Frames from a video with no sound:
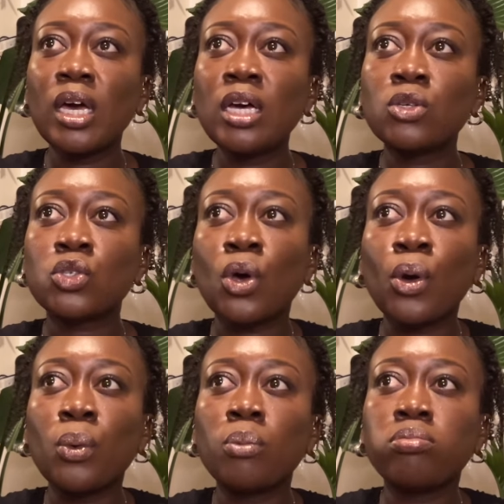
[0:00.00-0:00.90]

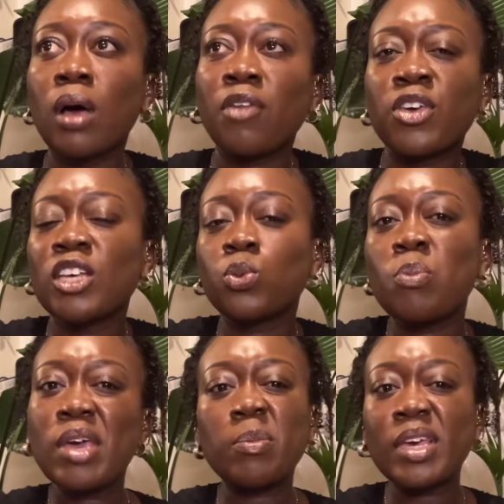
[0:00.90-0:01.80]
So things won't
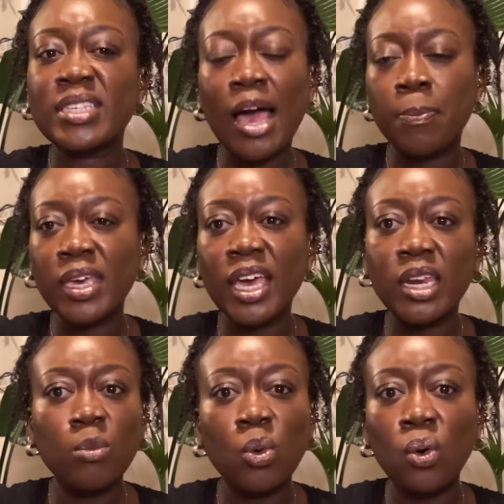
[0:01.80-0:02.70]
make me as happy
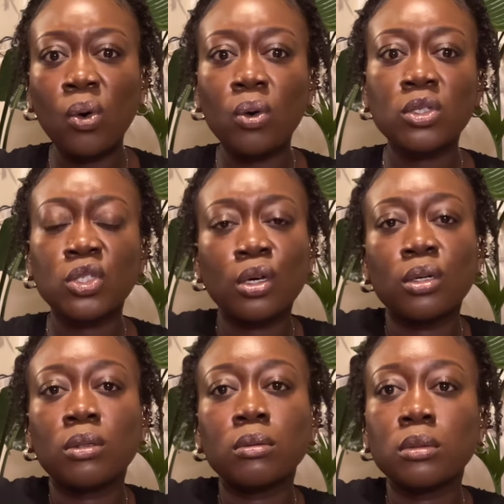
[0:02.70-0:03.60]
anymore.
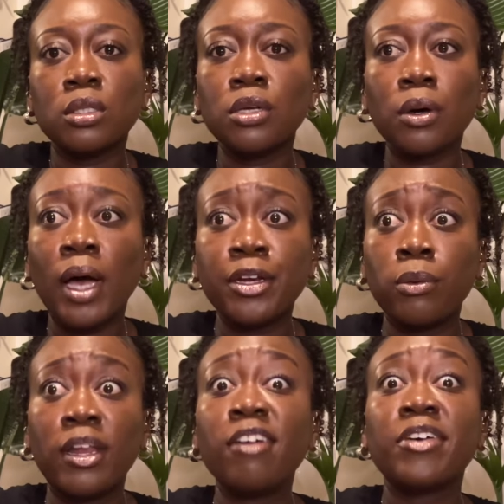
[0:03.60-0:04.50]
So, you know, I
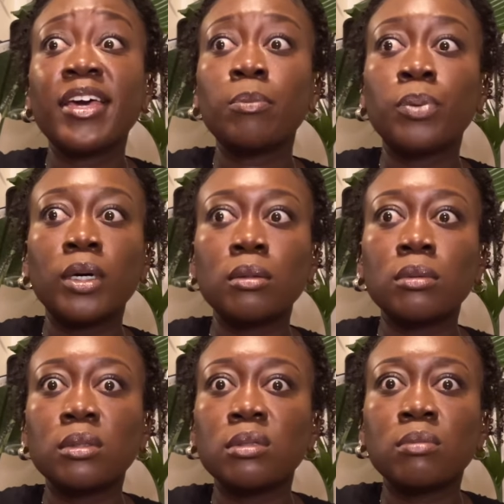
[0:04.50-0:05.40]
don't love it, but
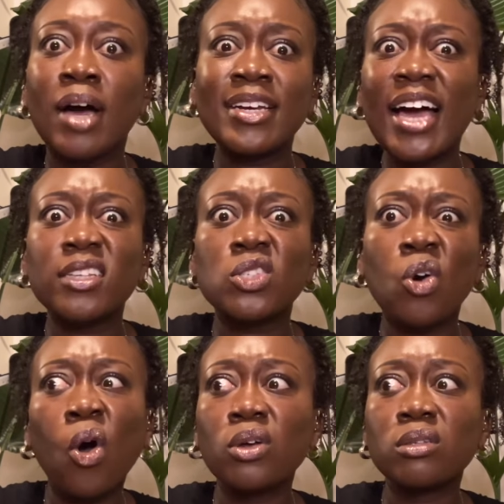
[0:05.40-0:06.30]
my dad's
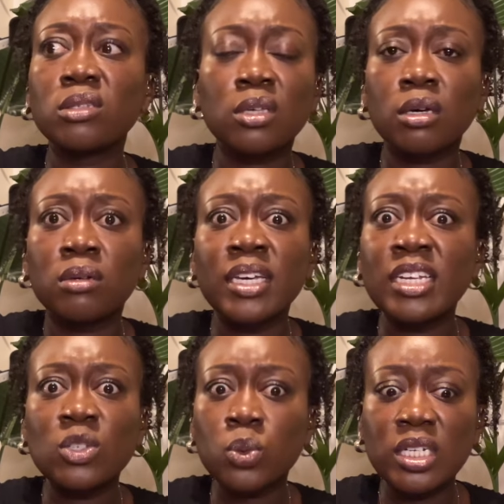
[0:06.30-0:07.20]
gone. So it
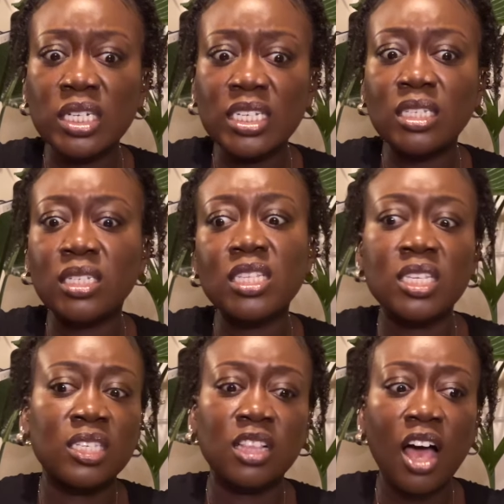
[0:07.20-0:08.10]
is what it is, isn't it?
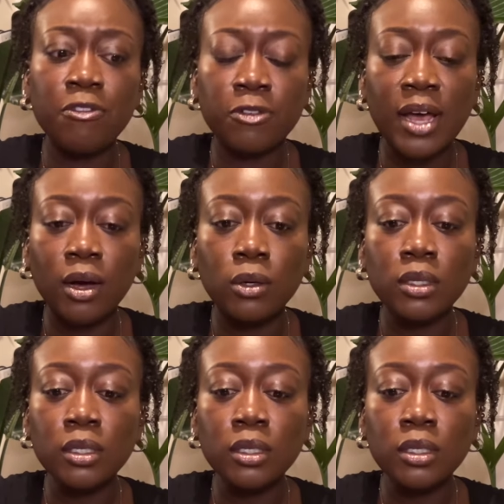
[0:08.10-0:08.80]
This is life now.